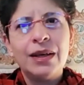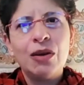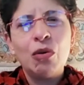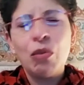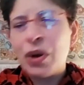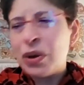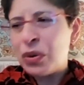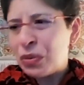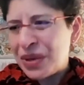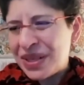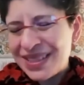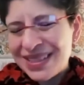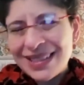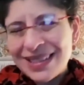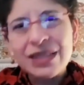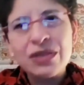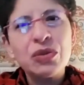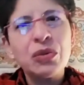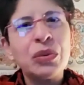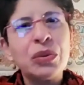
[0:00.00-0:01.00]
when we
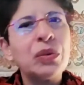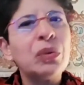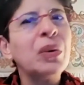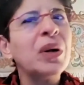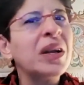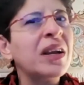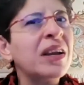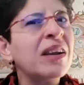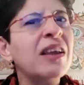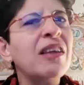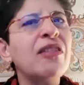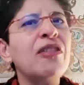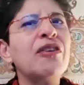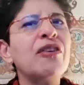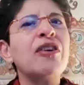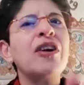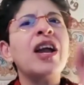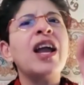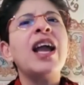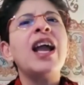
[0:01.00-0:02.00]
sit with one
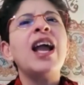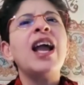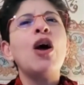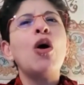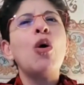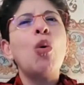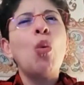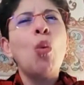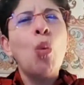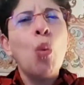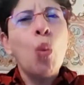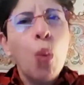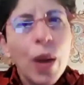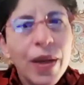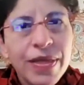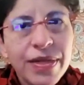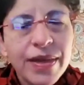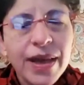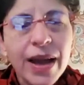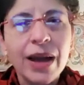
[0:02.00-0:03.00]
another
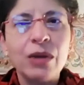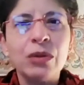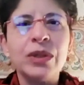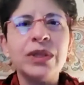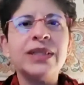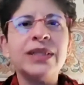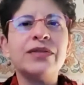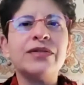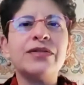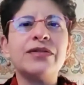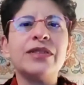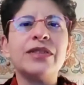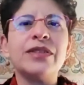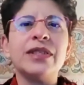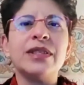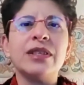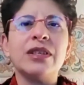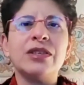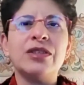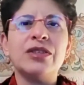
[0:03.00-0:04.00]
with our
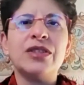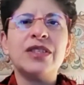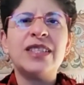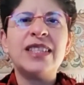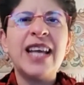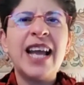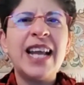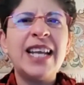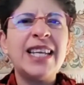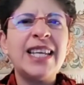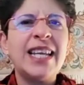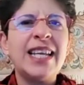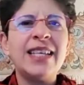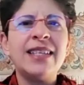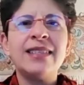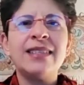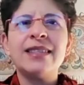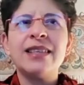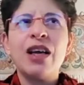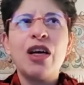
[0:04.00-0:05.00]
different
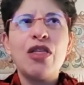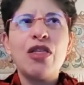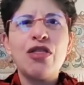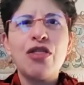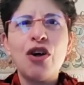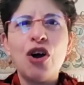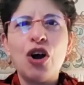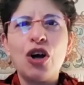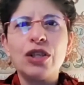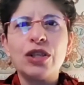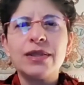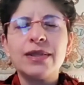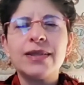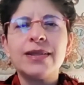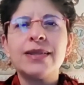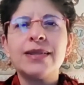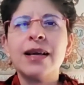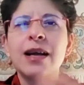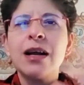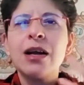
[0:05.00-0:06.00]
understandings,
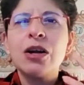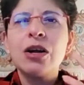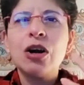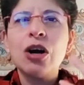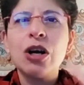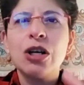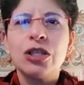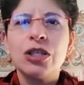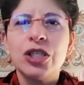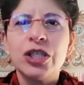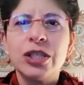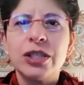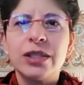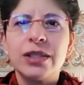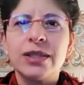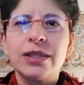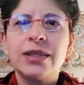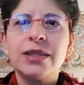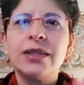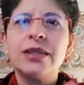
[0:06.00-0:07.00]
thoughts,
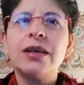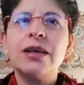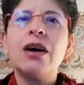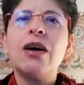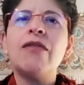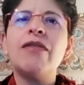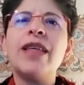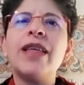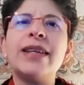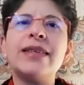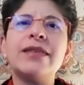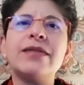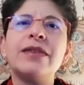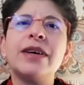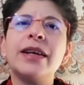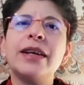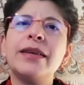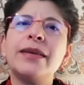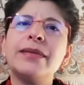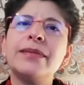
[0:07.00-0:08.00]
conscience of that
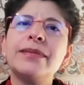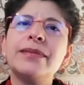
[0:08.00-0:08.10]
divine.